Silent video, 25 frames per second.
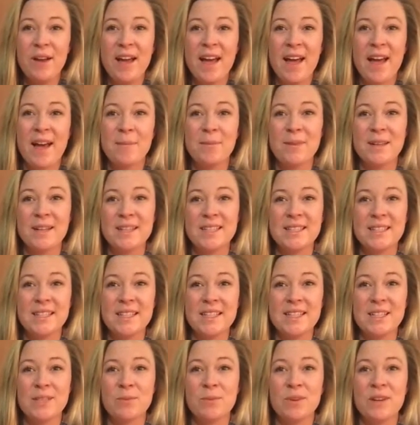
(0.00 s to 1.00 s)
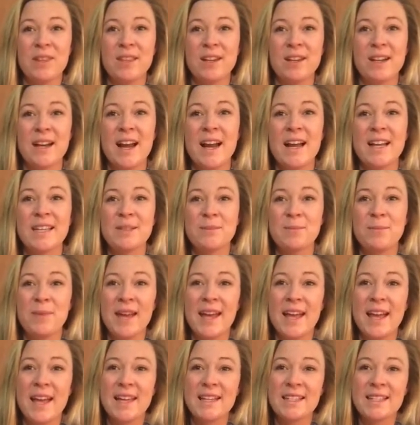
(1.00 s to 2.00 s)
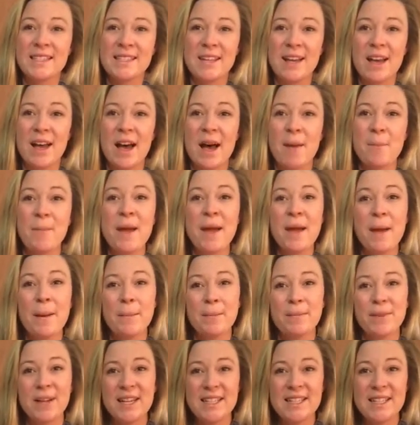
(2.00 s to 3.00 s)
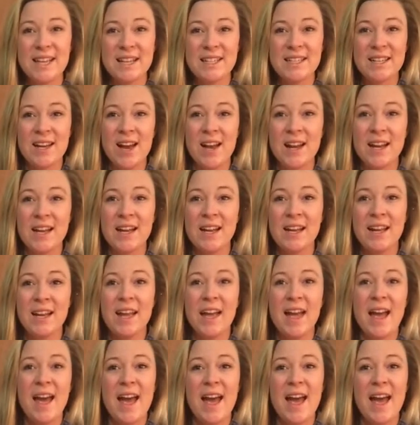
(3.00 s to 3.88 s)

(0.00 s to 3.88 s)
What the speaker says: at places where there has been some plate tectonic